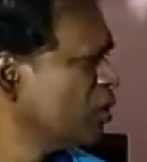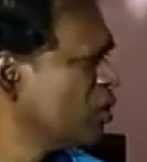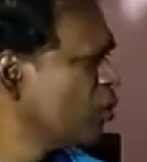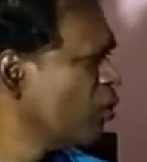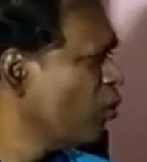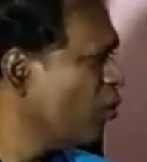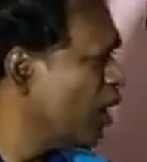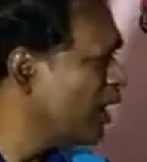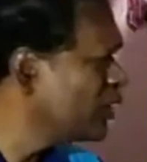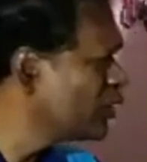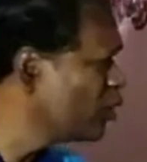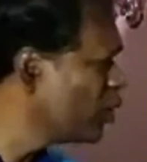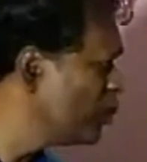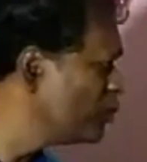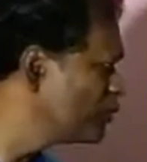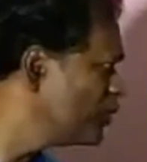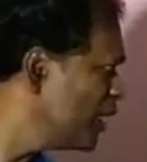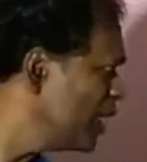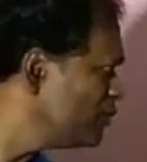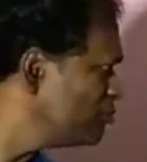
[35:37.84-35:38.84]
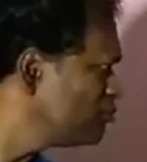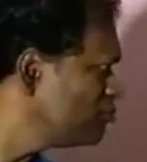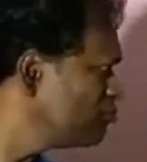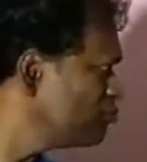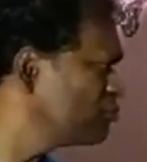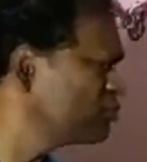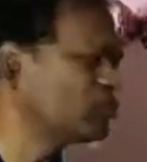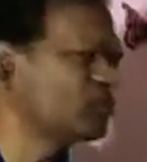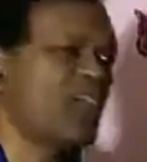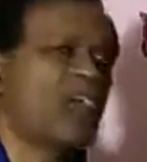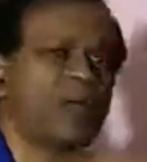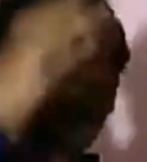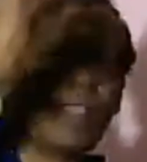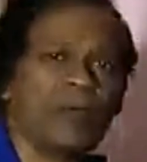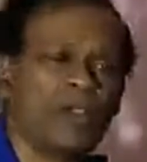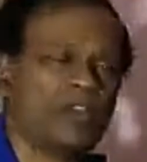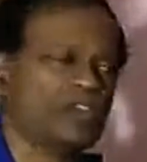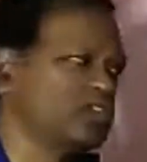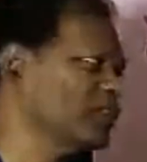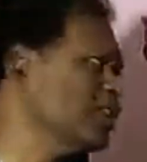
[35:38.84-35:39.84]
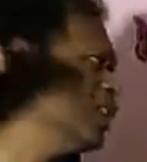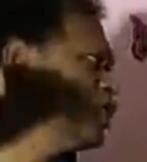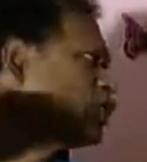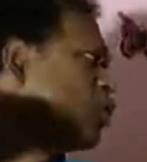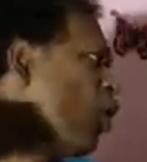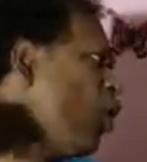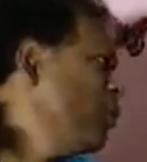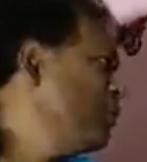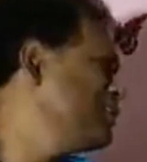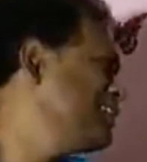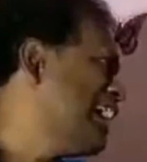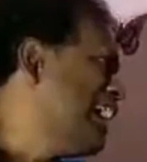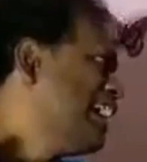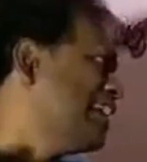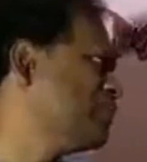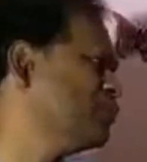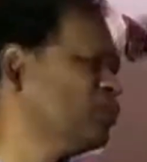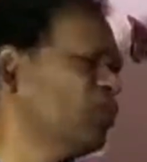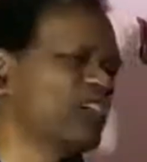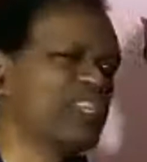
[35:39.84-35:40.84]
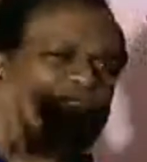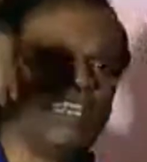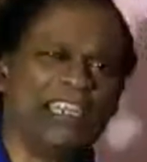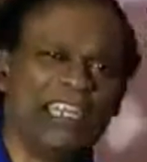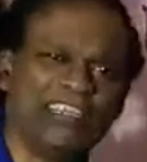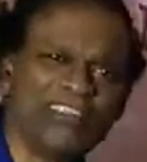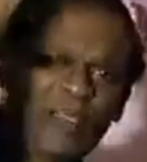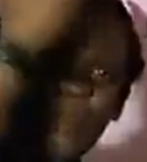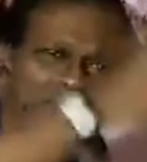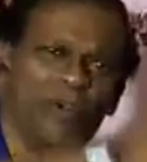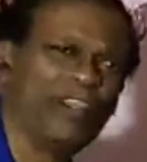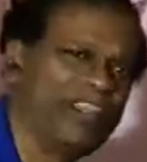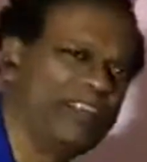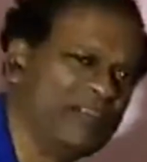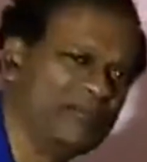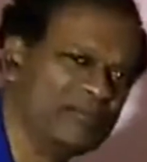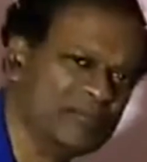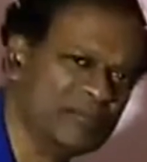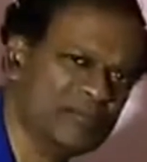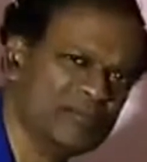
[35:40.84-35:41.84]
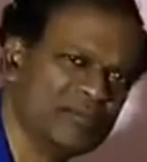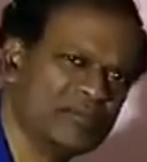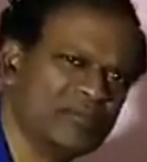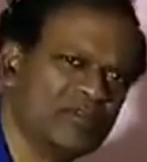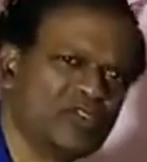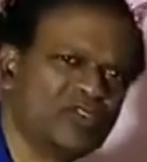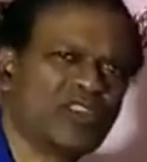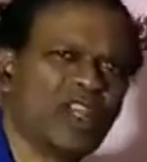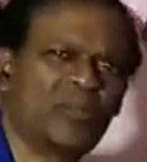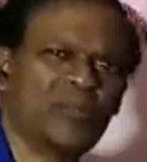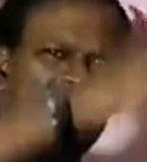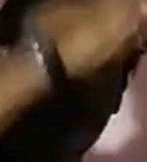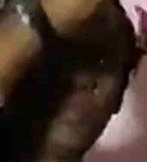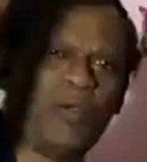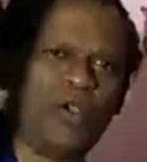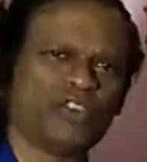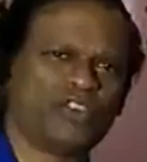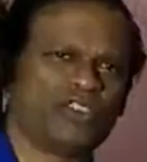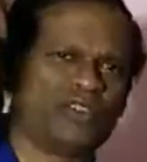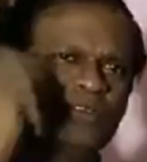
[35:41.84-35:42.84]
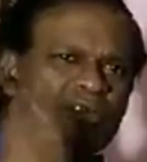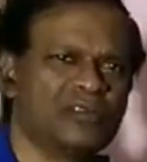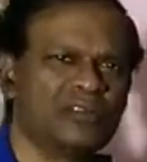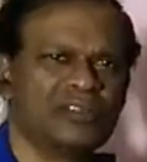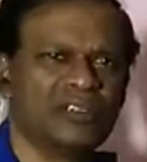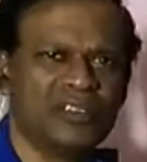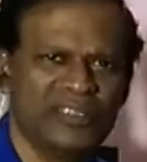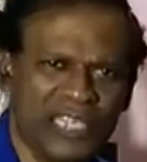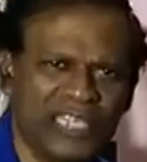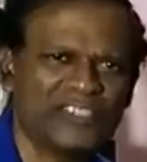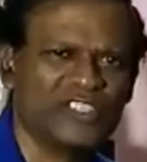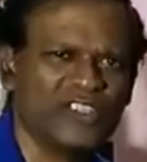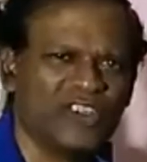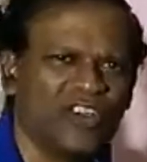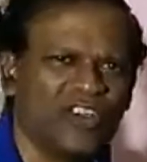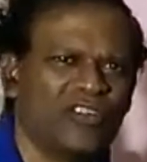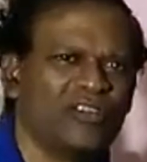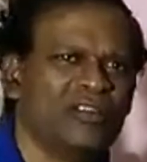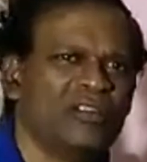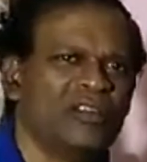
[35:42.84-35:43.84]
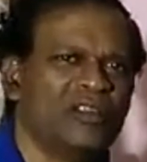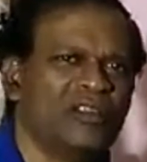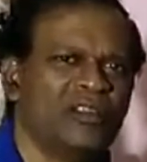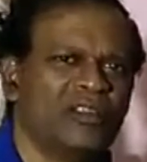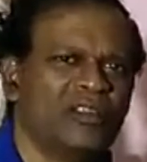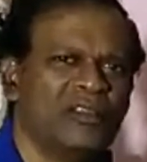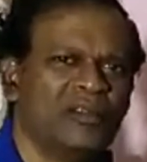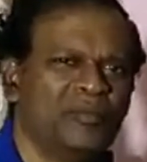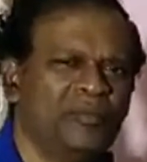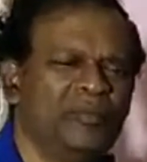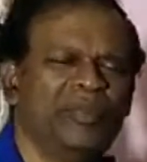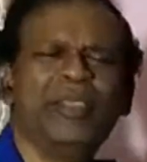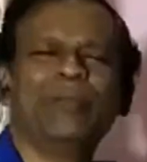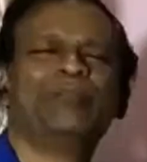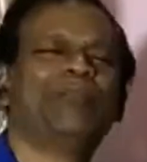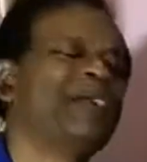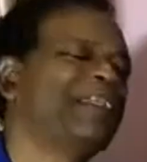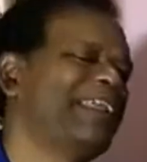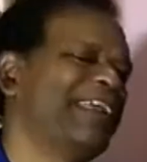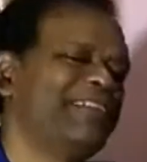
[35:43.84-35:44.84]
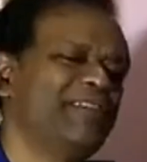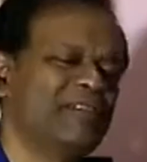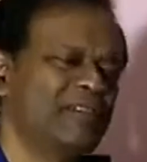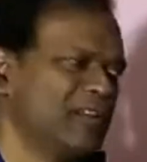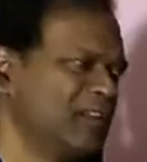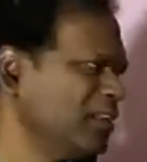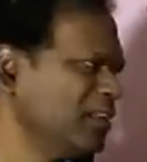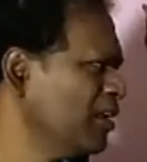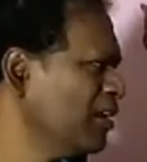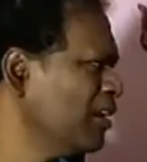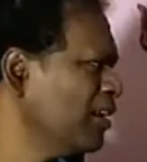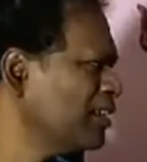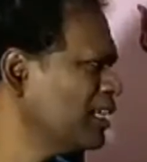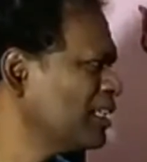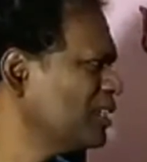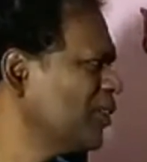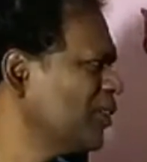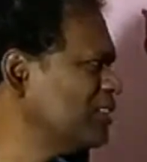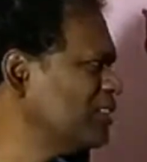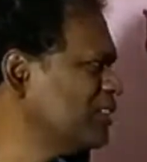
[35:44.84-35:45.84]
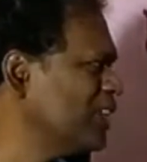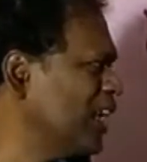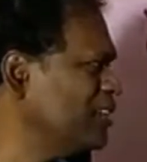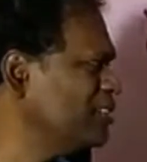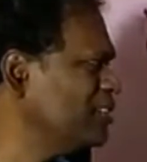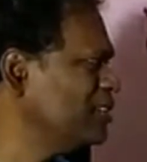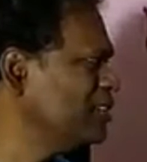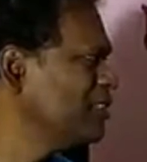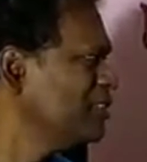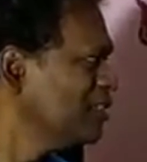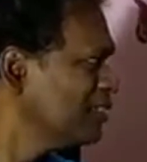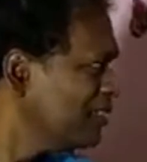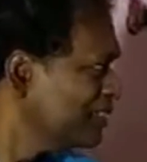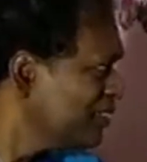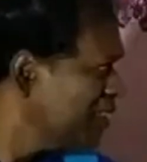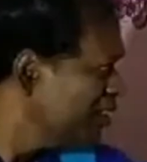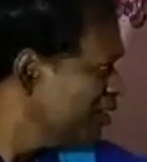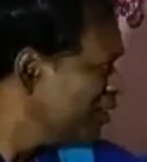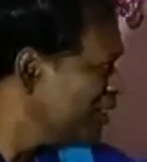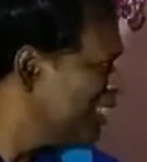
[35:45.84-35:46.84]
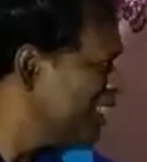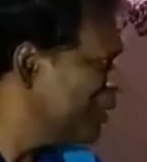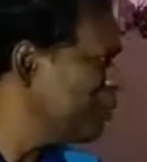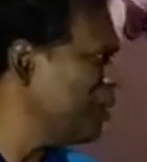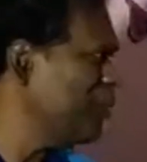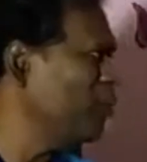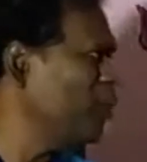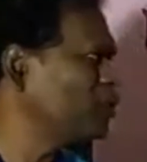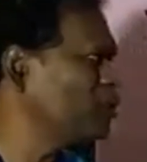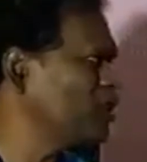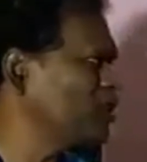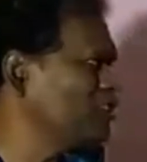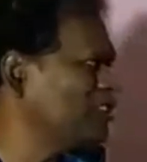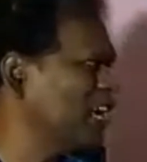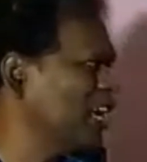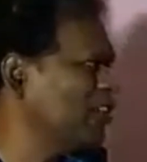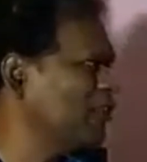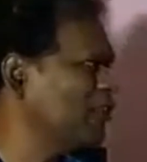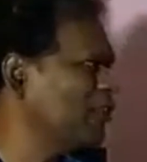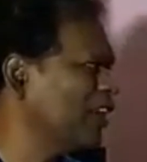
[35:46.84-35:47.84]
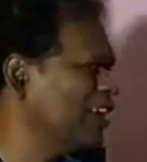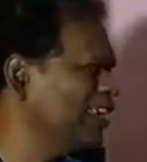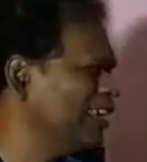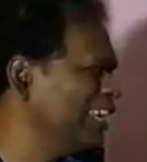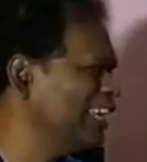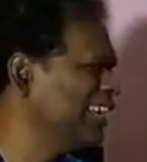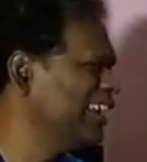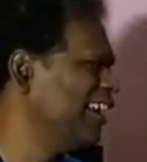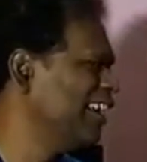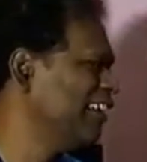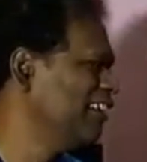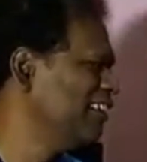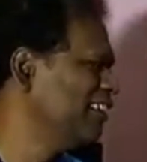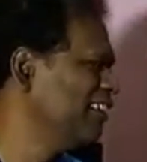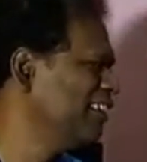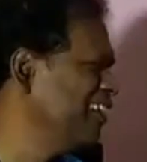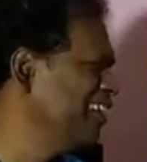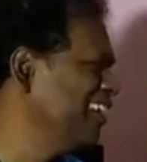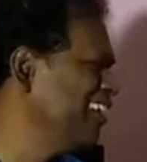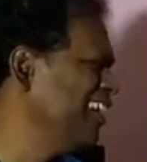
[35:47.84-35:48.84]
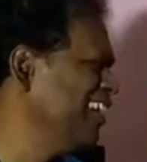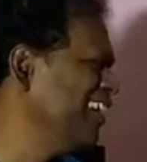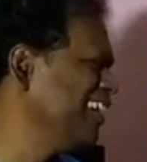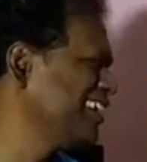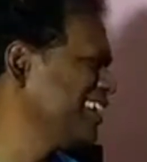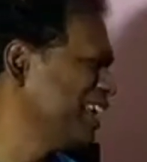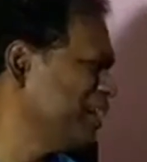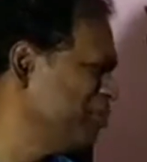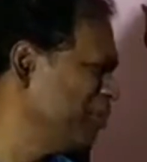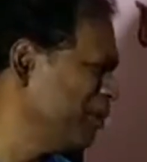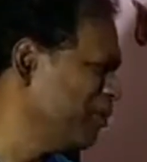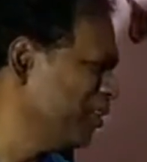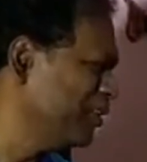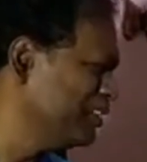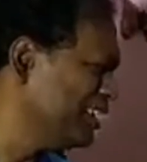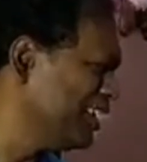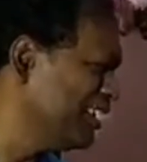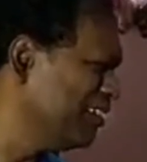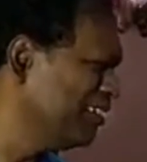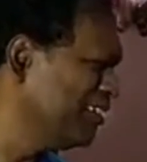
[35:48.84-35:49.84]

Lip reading: One group said, stop abortion. It's homicide. You're killing somebody. Stop abortion. Yes or no? Big parade. Another one says, keep abortion safe and legal. keep abortion.